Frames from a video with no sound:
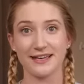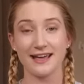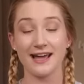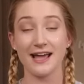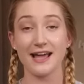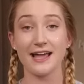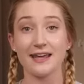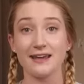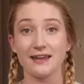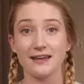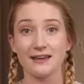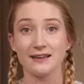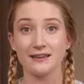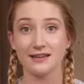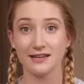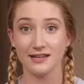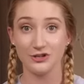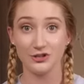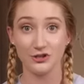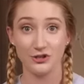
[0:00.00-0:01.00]
Hey,
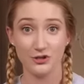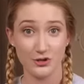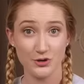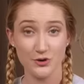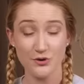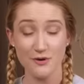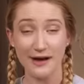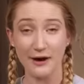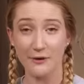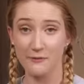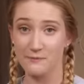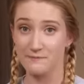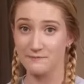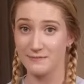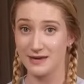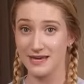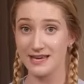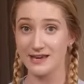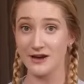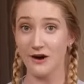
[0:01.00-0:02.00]
can you help
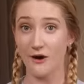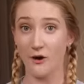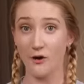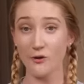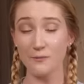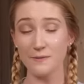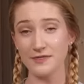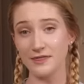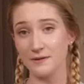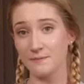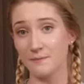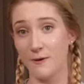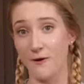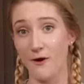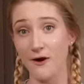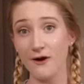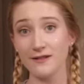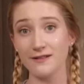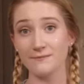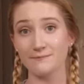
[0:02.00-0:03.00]
me open the
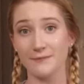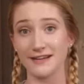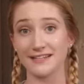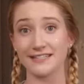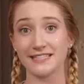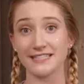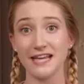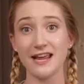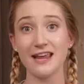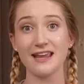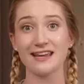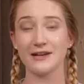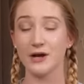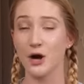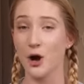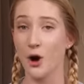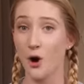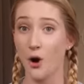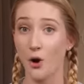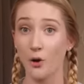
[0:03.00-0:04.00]
ball by saying
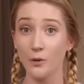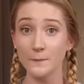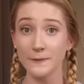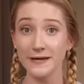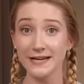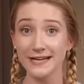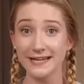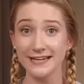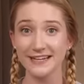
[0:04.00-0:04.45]
open?